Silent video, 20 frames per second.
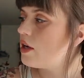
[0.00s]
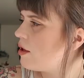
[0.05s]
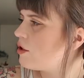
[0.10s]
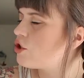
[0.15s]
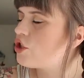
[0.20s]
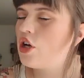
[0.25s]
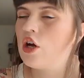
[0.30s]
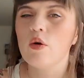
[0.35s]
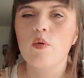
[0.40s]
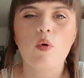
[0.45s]

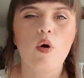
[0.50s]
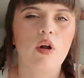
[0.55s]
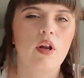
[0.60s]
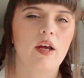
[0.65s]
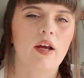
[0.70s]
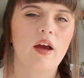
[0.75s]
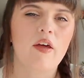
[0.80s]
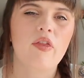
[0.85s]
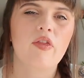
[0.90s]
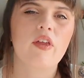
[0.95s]
Do you know what?
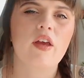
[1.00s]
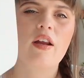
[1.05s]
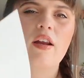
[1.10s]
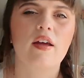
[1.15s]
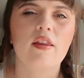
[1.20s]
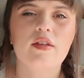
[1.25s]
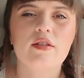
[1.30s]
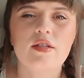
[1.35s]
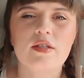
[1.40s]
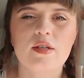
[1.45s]
Like, I think
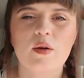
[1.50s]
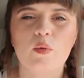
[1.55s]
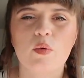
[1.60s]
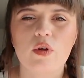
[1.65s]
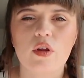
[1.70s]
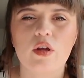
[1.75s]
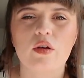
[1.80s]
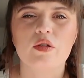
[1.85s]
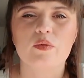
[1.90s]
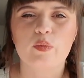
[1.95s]
like this is like one
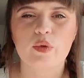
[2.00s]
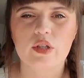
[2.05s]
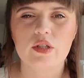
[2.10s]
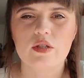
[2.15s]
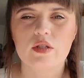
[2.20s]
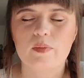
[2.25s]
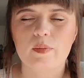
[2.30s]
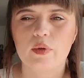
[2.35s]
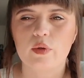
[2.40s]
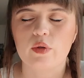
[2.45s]
of those
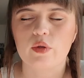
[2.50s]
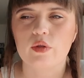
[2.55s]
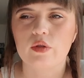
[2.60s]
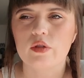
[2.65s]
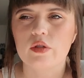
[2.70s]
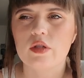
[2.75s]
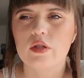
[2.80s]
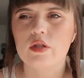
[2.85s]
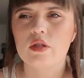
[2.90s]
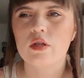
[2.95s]

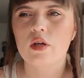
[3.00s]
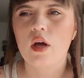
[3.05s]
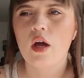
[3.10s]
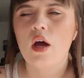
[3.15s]
principles,